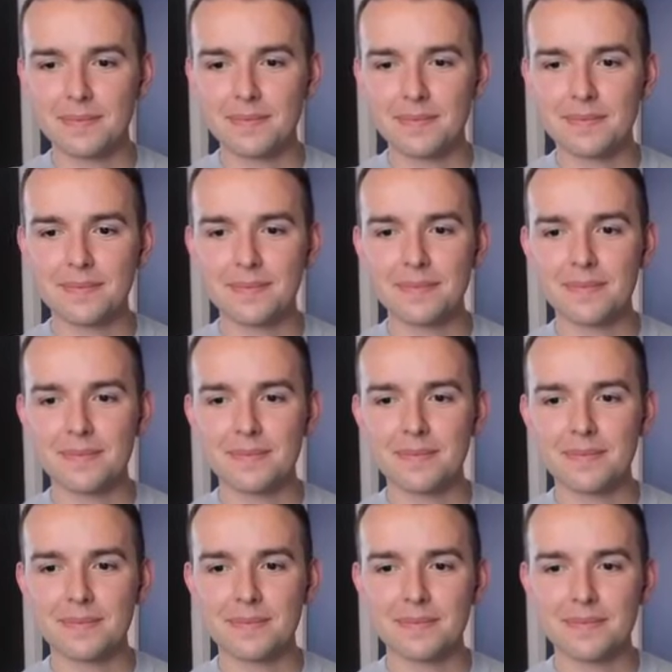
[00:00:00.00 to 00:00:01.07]

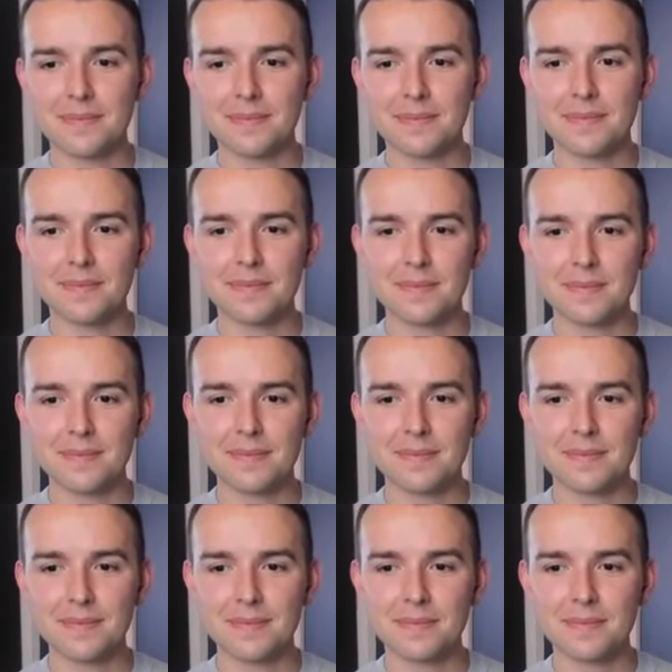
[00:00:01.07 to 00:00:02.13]

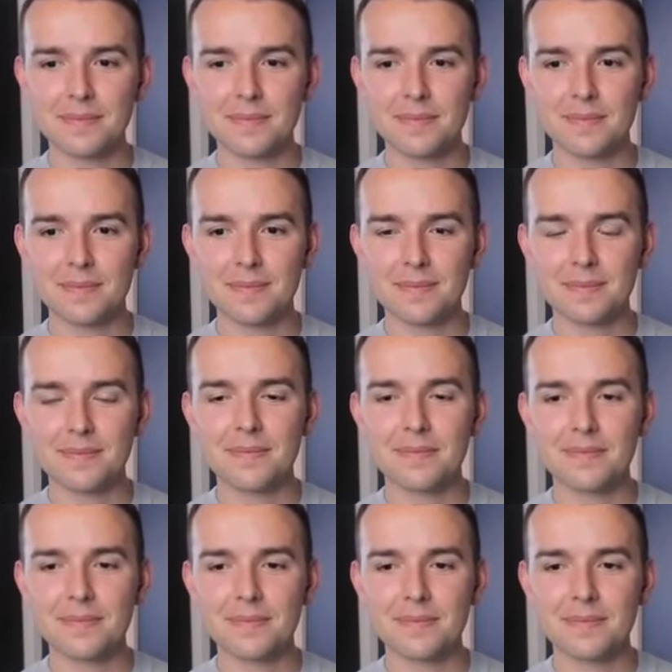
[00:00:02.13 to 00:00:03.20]

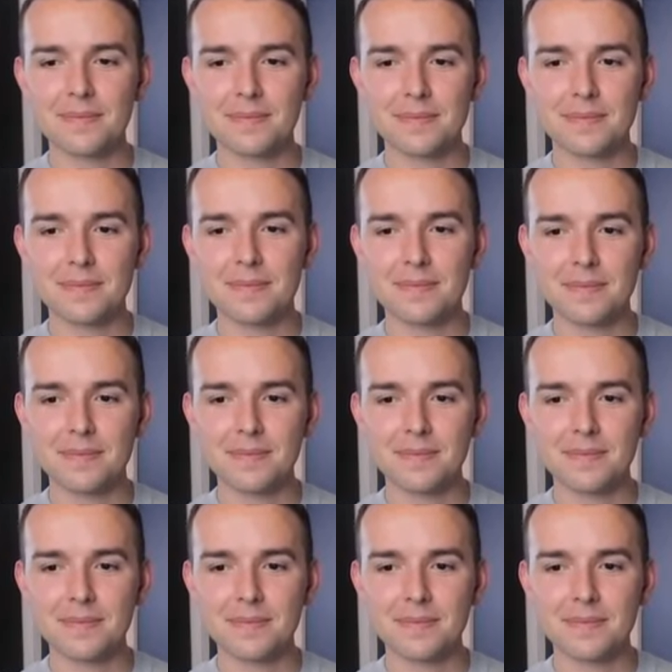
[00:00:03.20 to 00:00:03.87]
No words are spoken by the person on screen.